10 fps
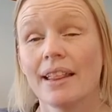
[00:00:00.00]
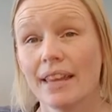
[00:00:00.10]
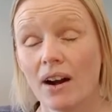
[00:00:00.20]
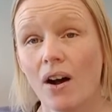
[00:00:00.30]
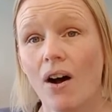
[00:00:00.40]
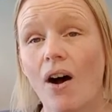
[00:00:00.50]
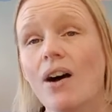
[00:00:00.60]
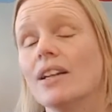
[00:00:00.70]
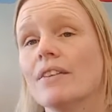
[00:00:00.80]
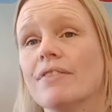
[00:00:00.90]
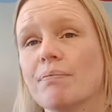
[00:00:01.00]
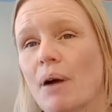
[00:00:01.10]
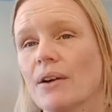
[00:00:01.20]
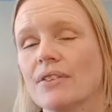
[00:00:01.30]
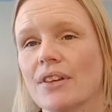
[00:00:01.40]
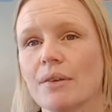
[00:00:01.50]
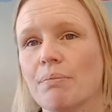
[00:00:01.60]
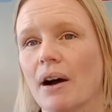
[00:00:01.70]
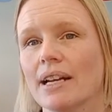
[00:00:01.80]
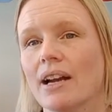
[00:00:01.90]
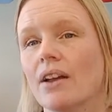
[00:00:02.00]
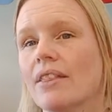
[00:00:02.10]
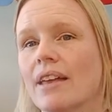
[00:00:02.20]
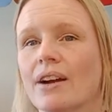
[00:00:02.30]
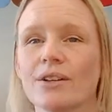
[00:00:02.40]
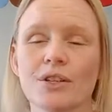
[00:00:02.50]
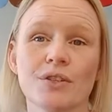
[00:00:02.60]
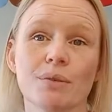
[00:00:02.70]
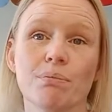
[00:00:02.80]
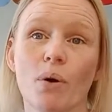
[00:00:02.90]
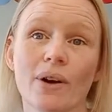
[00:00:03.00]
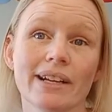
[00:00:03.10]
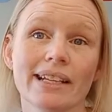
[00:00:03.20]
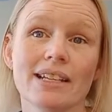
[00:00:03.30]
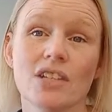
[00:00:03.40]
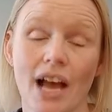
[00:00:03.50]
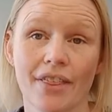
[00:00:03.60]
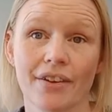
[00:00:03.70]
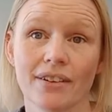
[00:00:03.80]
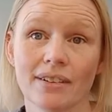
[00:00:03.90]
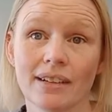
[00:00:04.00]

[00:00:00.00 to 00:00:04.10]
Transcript: that all of the parts of the body are there to support each other.